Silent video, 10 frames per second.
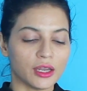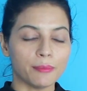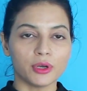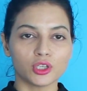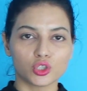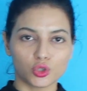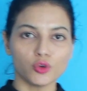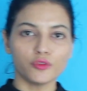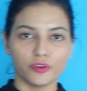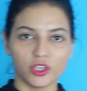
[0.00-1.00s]
Number
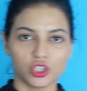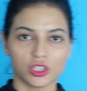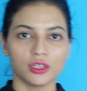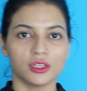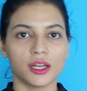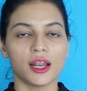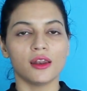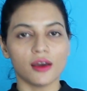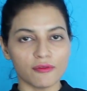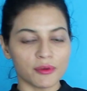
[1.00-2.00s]
2 feature that
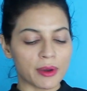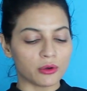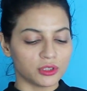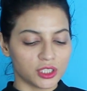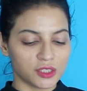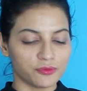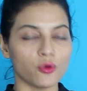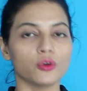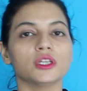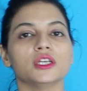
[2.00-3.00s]
I love about this
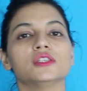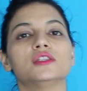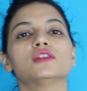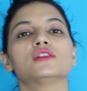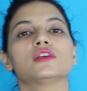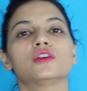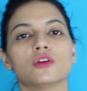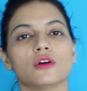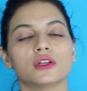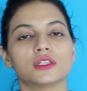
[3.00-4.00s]
phone is the
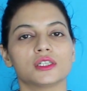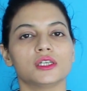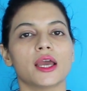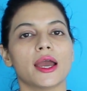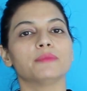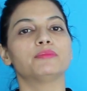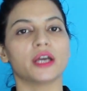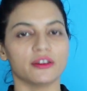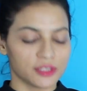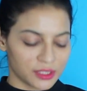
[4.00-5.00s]
security and
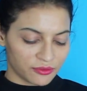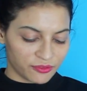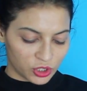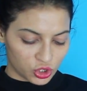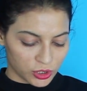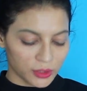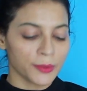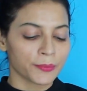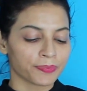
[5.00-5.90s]
privacy feature.